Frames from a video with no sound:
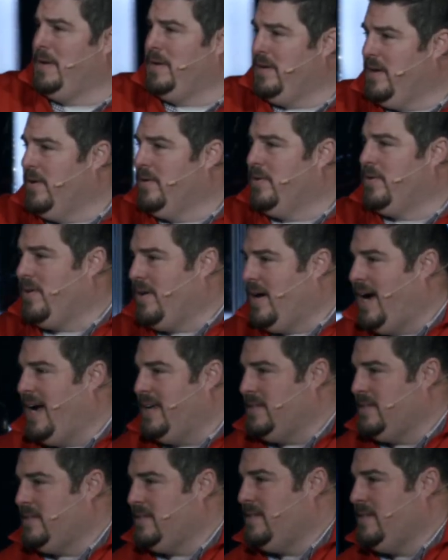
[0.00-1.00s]
to know
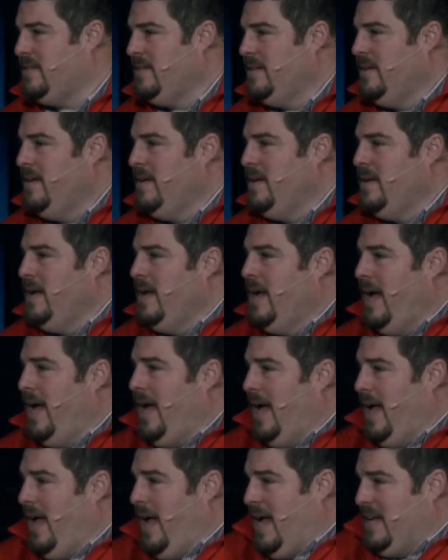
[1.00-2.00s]
Christ?
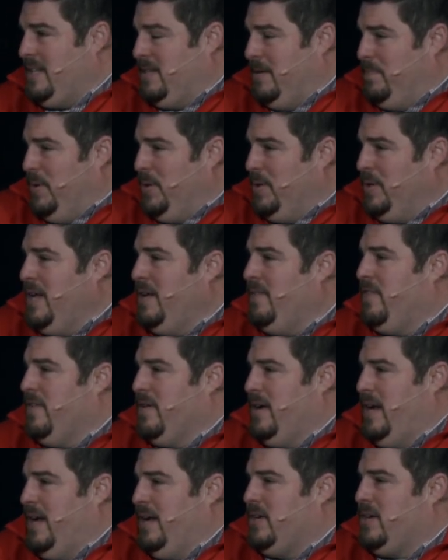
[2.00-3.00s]
As a
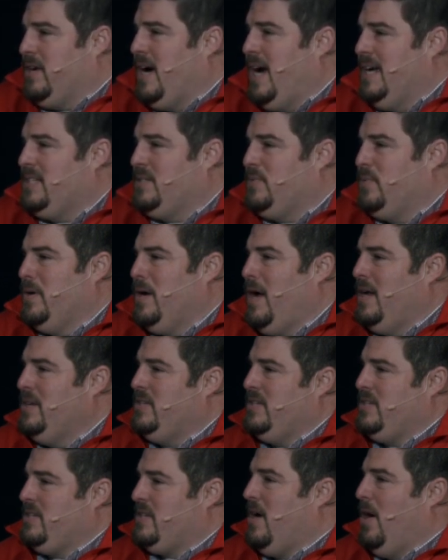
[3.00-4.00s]
believer in Christ, we're not
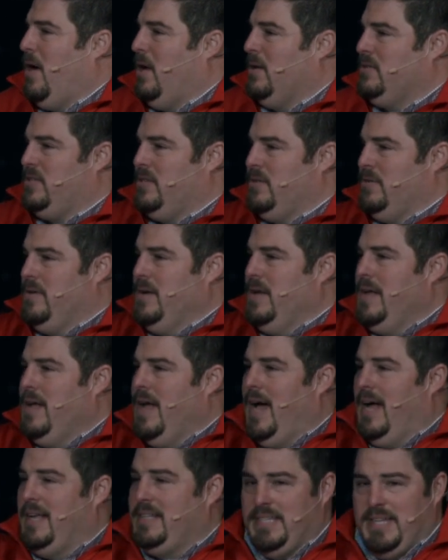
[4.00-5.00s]
just called to
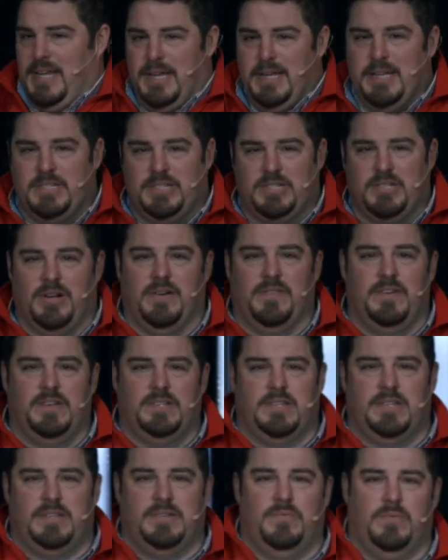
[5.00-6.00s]
attend a
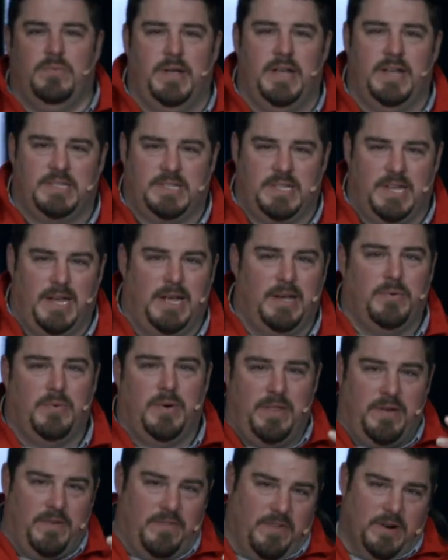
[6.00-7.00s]
service. Uh, we attend,
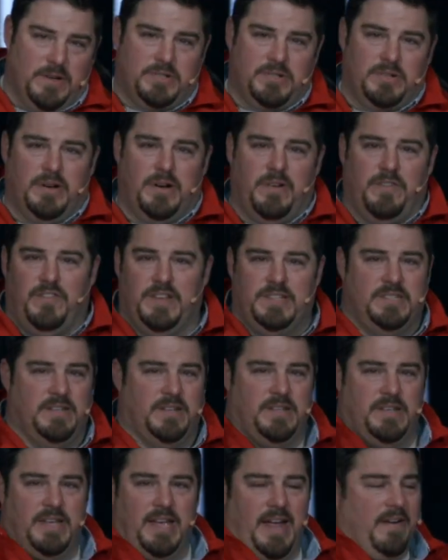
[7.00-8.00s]
whether virtually or
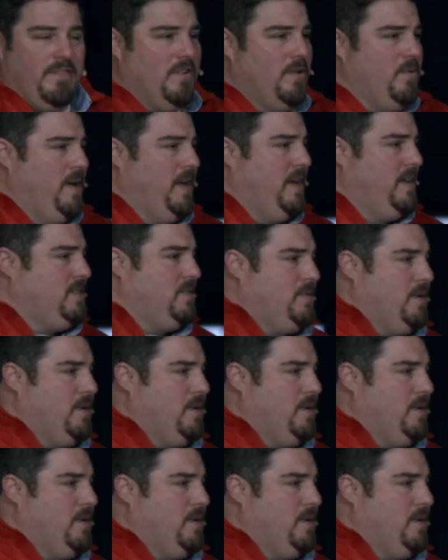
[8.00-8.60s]
physically, every week to